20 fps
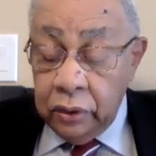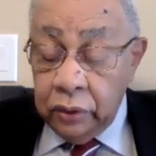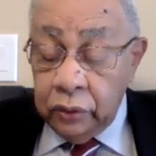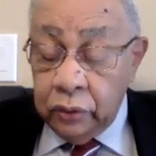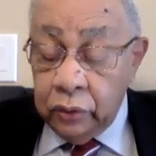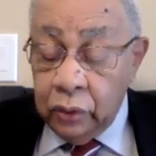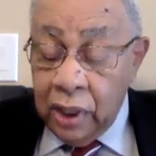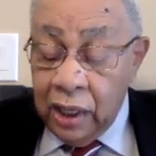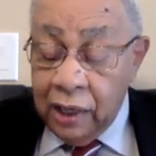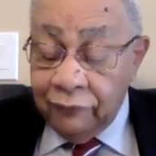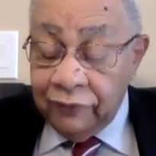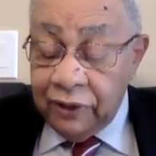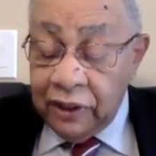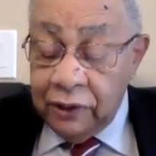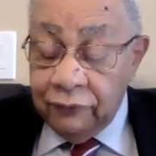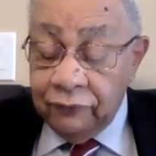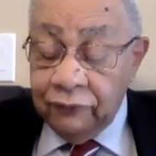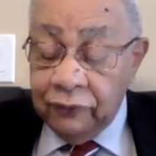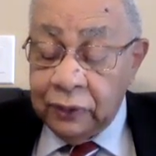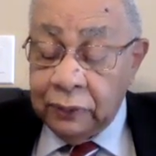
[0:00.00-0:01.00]
to have
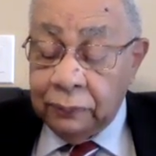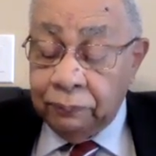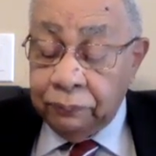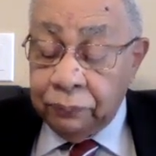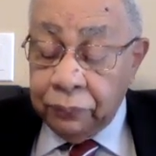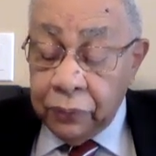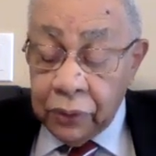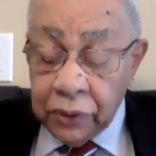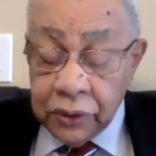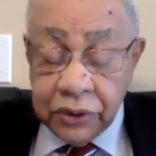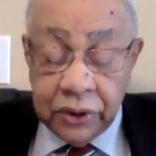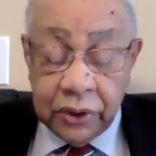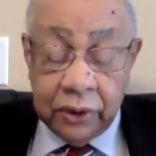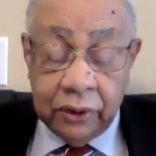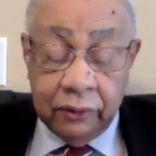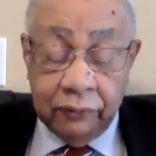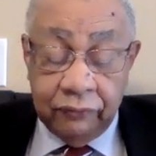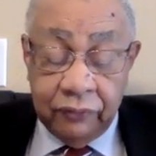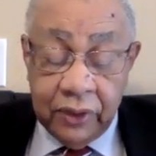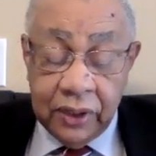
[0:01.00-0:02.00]
even a portion
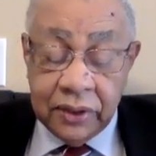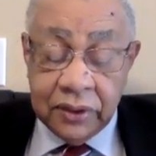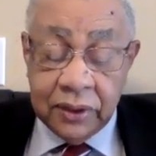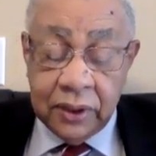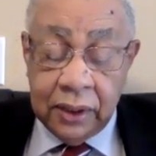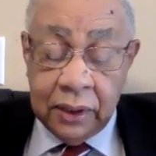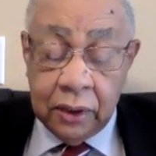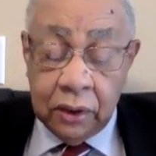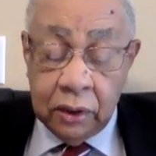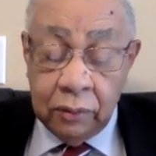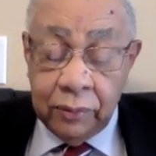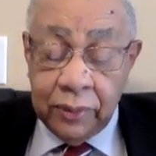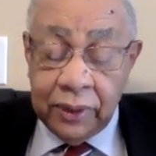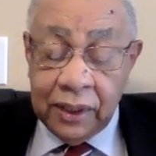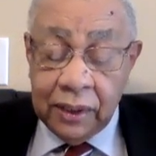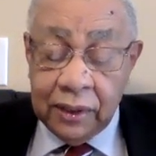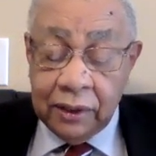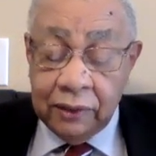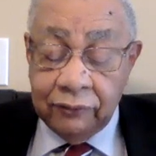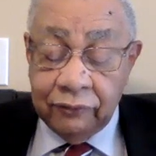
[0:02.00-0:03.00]
of this
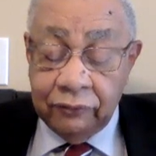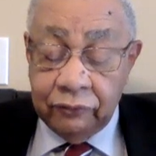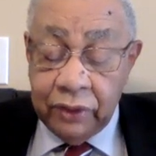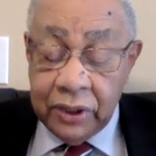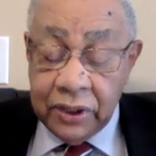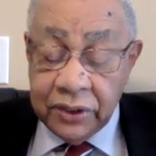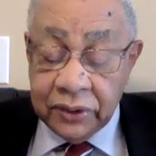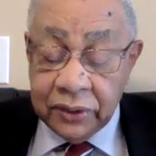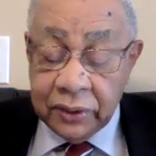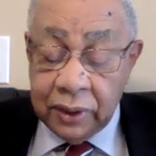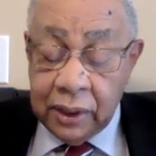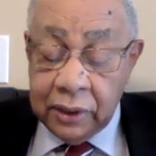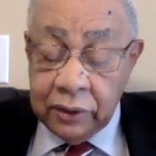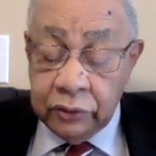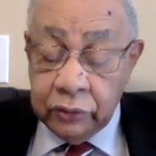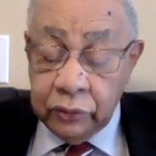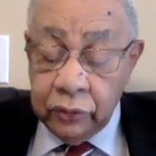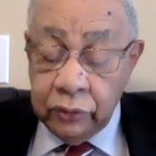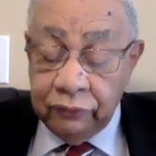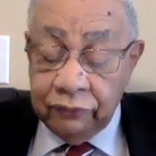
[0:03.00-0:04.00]
illuminative reason and
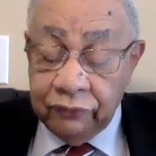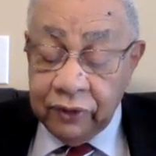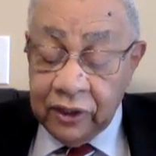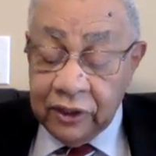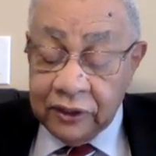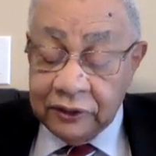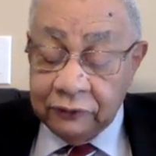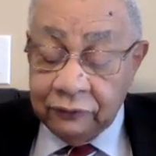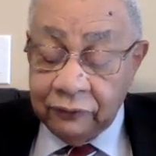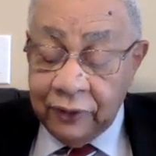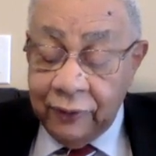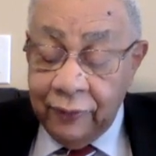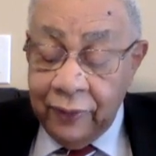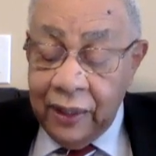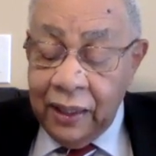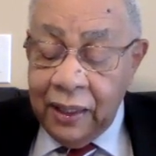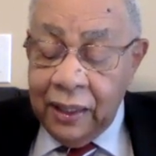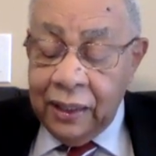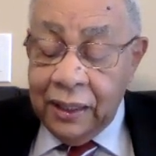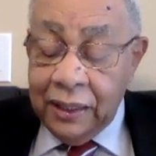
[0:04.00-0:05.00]
true philosophy
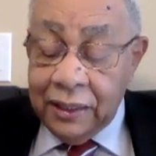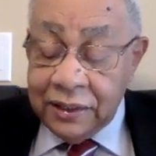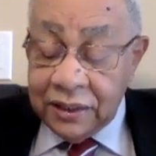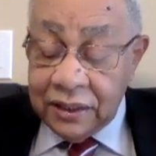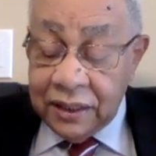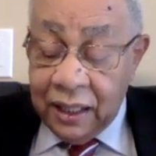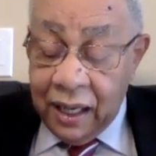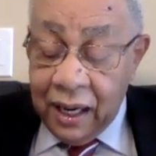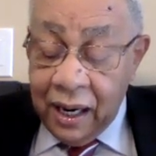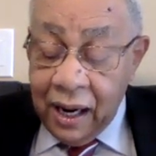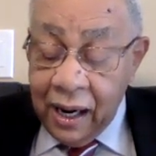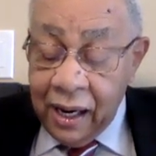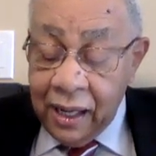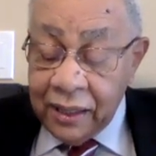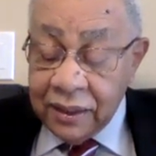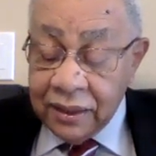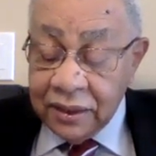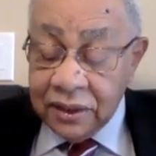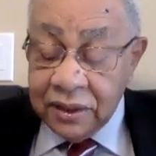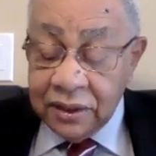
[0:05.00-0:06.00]
is the
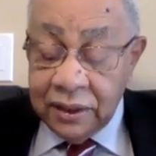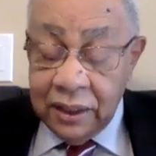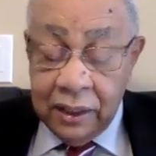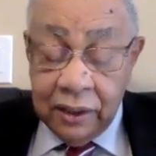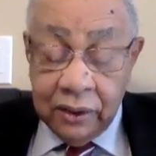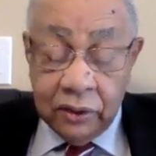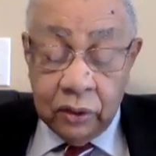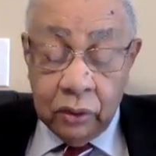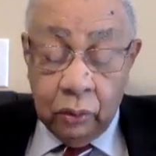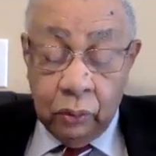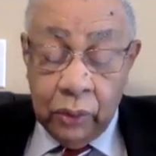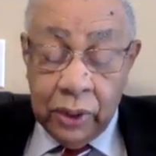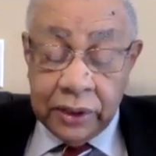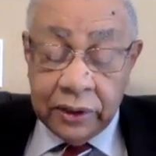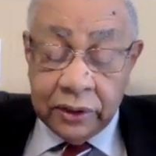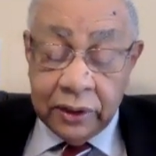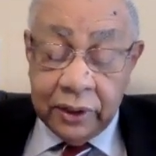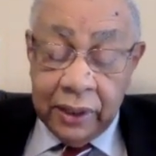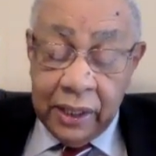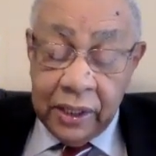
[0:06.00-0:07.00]
highest state to
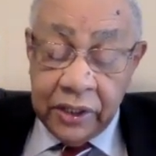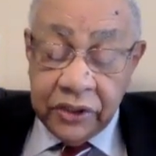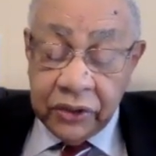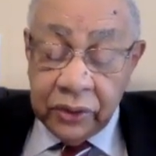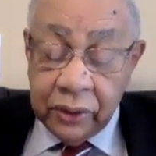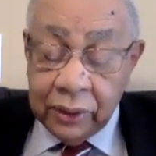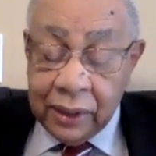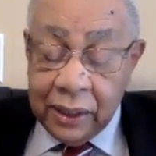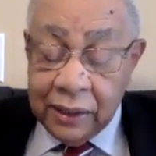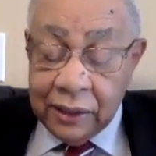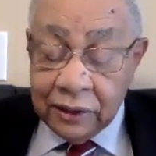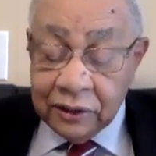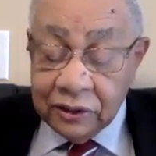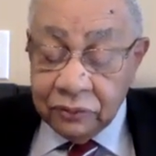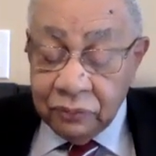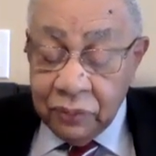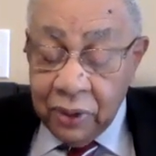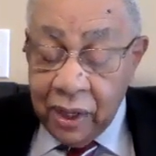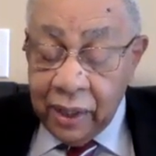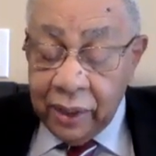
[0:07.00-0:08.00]
which nature can
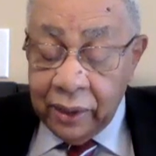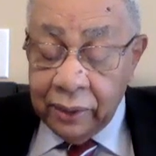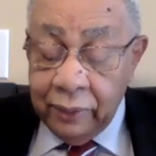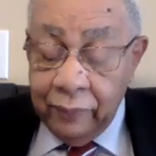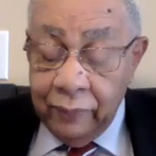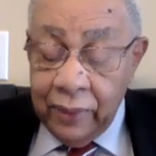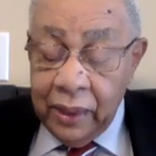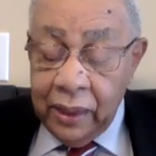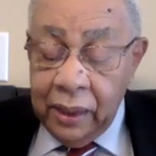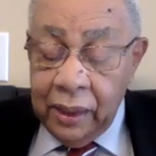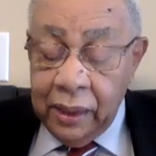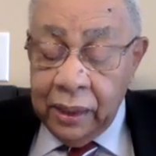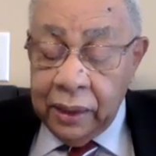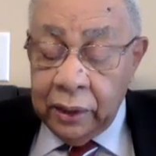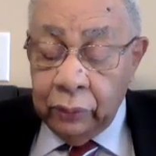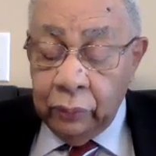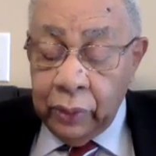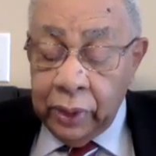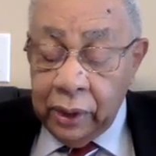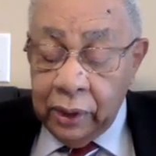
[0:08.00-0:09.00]
aspire in
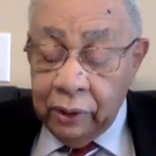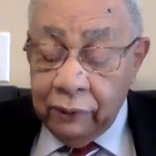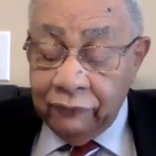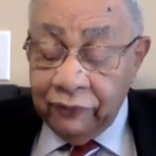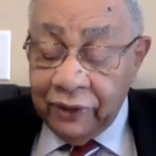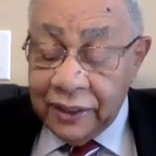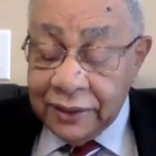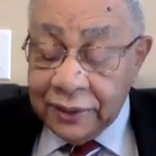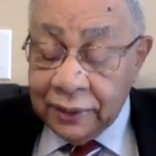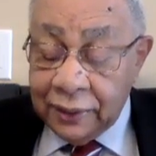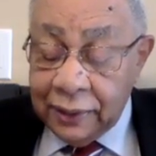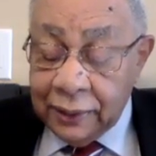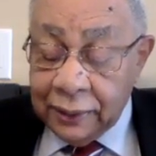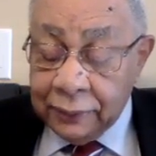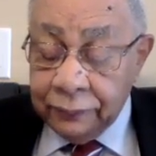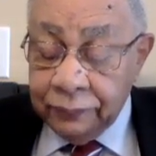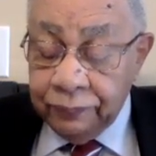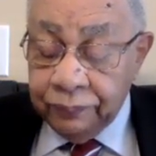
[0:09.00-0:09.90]
the way of intellect.